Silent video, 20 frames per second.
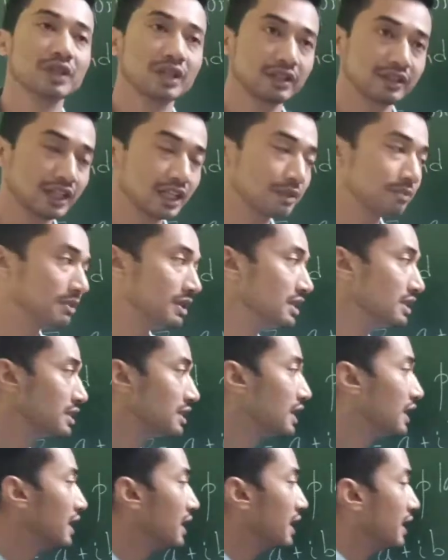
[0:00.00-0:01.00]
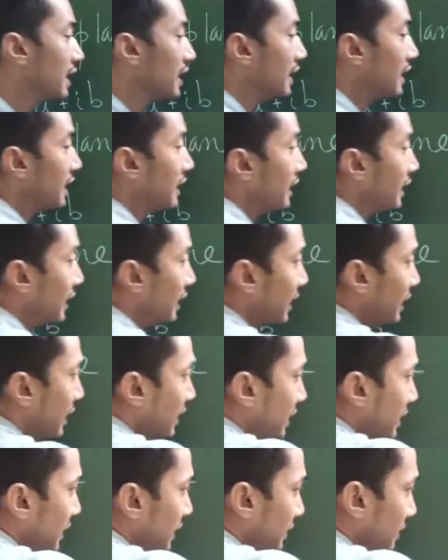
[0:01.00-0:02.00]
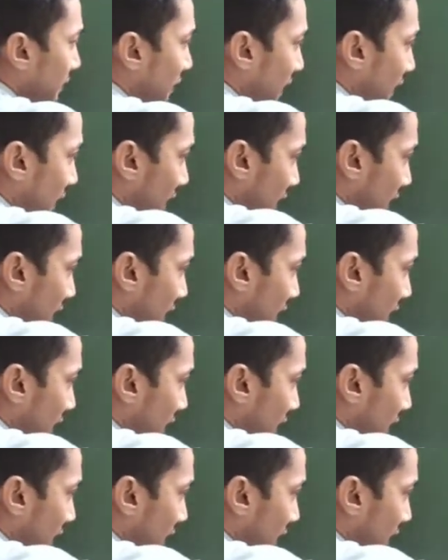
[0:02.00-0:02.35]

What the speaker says: That means if I